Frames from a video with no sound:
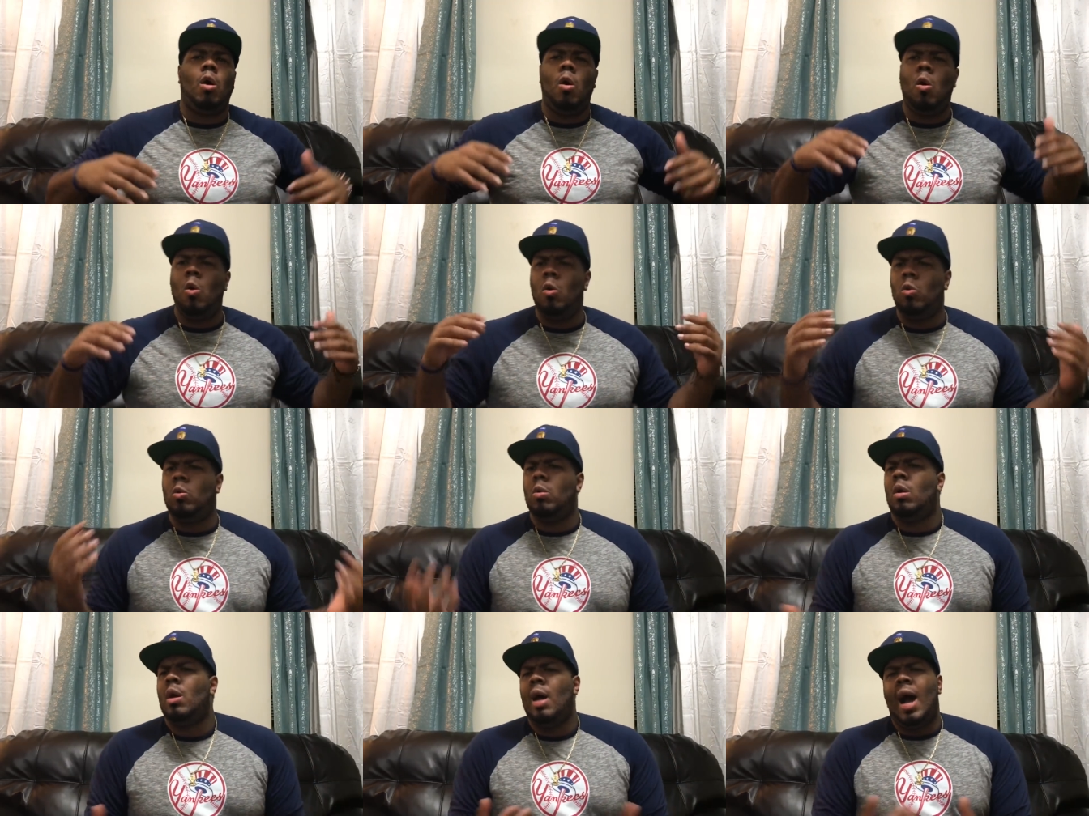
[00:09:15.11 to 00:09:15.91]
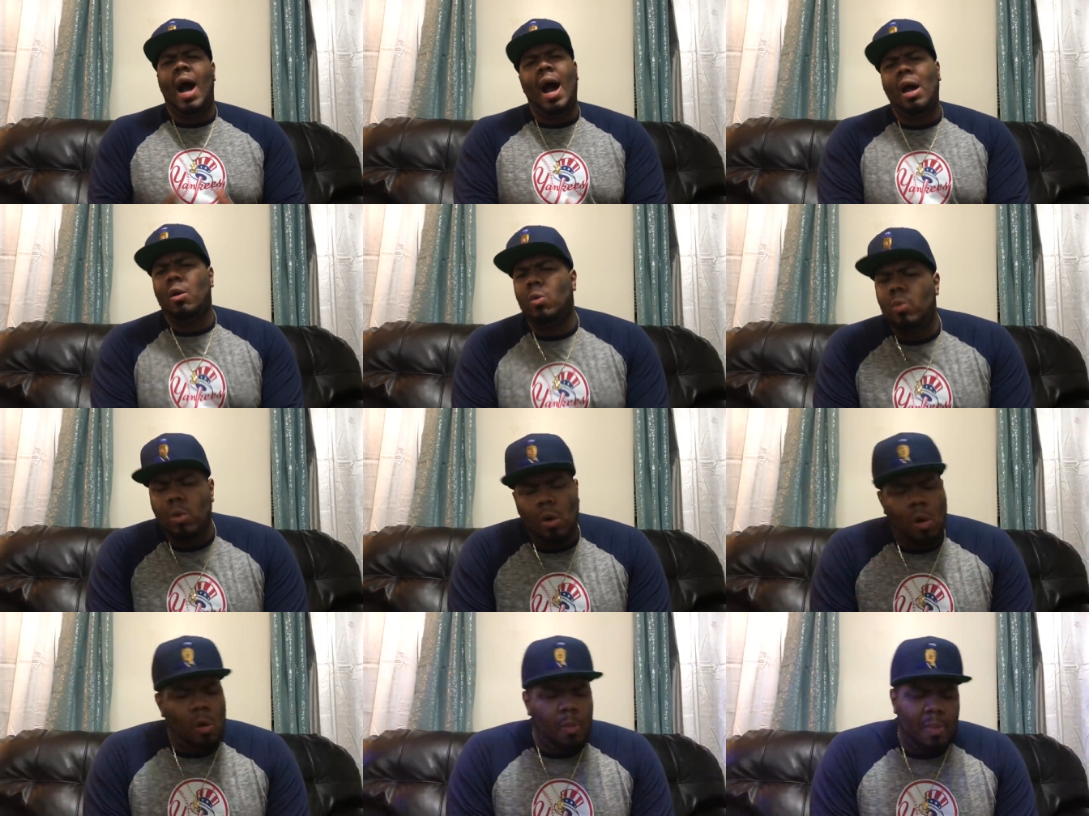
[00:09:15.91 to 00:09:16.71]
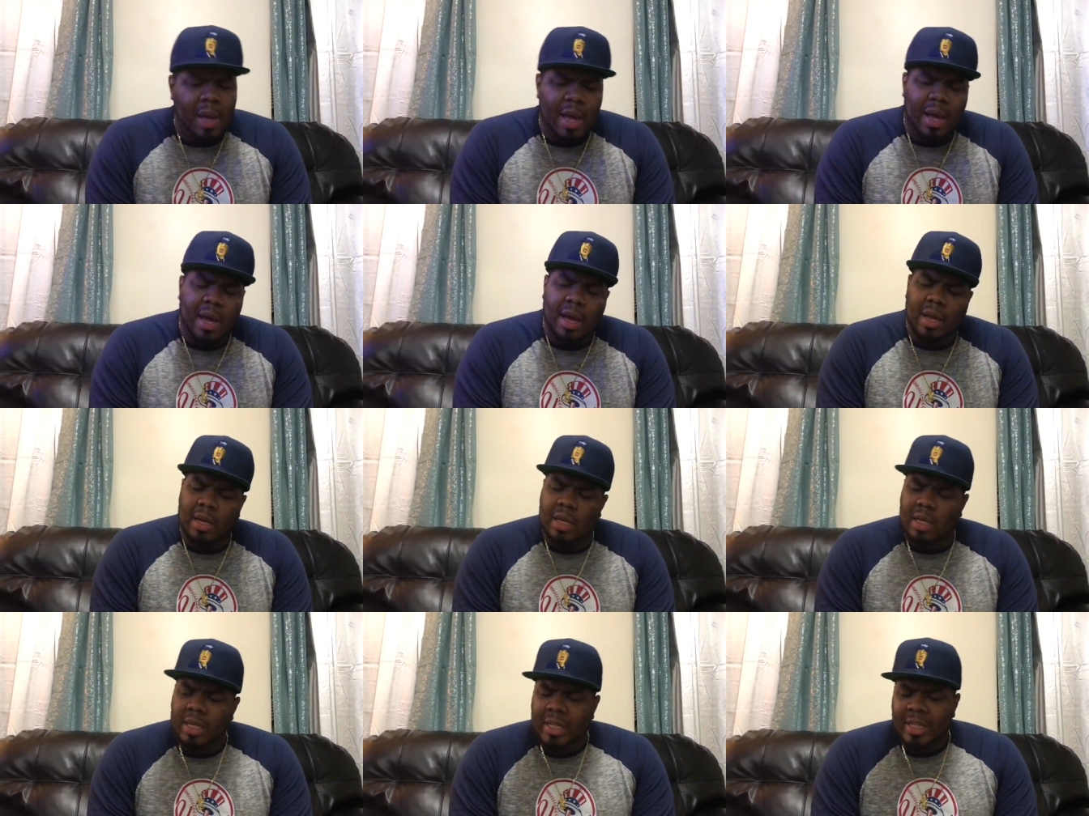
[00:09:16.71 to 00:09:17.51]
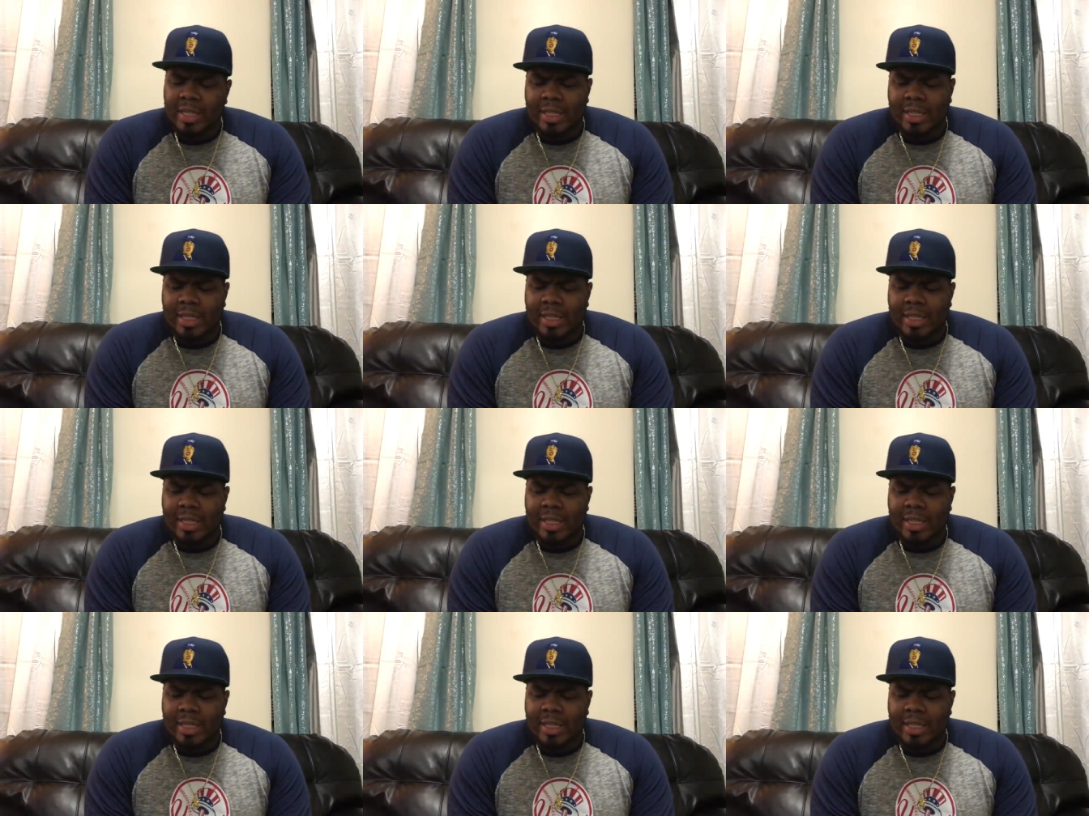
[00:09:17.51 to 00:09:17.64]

"Oh, I don't know, man.